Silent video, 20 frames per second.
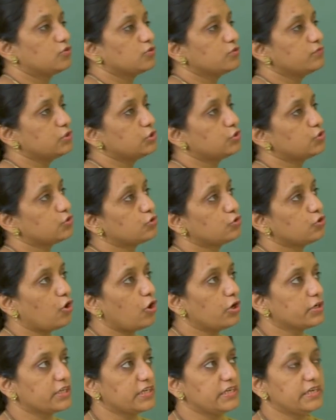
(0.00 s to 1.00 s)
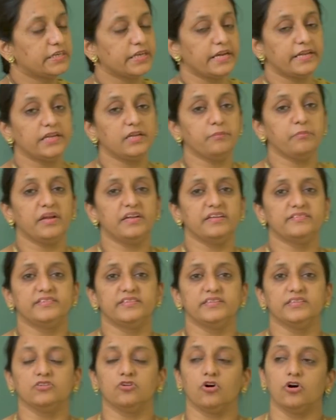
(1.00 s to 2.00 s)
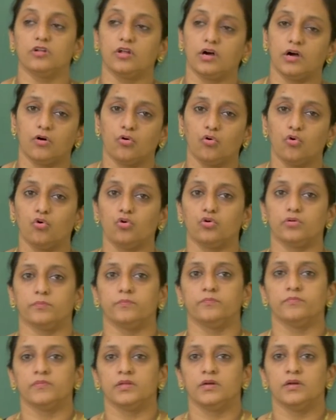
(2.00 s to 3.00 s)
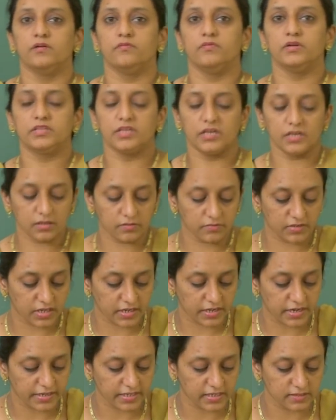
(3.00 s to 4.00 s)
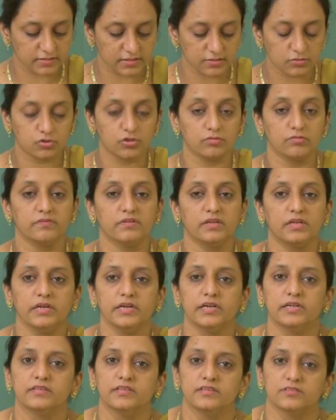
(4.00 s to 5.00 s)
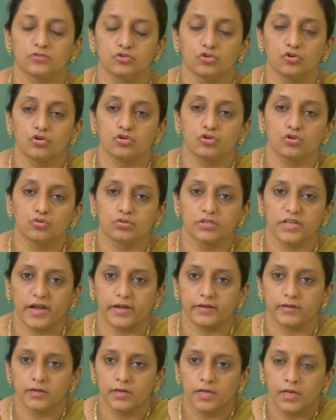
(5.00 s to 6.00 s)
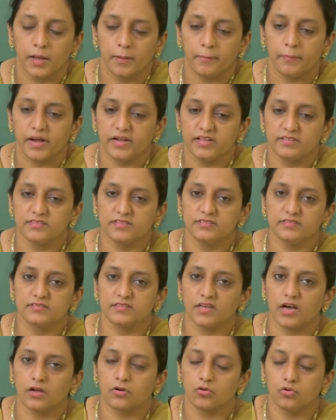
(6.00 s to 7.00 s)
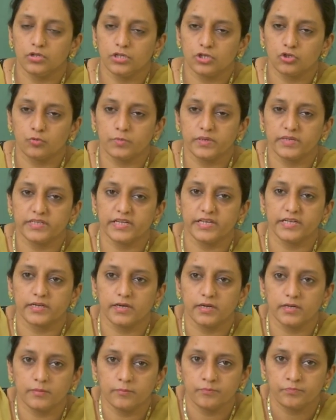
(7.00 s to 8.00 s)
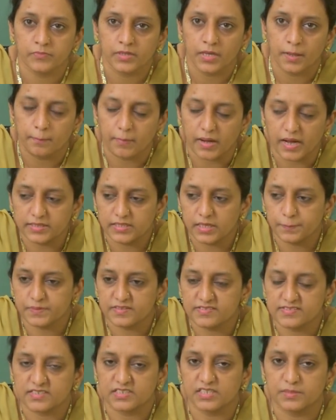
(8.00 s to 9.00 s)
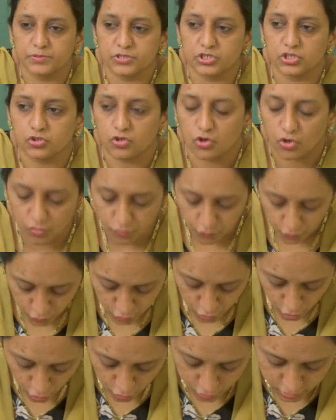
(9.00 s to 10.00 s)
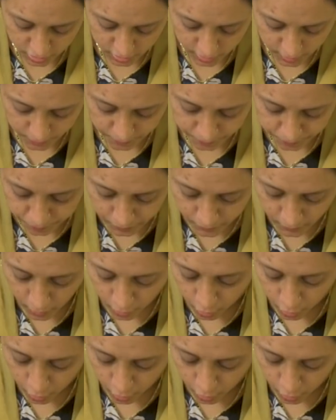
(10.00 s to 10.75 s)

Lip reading: So we should not eat any medicine on our own. We think we are getting this, so we will eat this. Don't do that. Medicines are only to be taken by the prescription of doctor.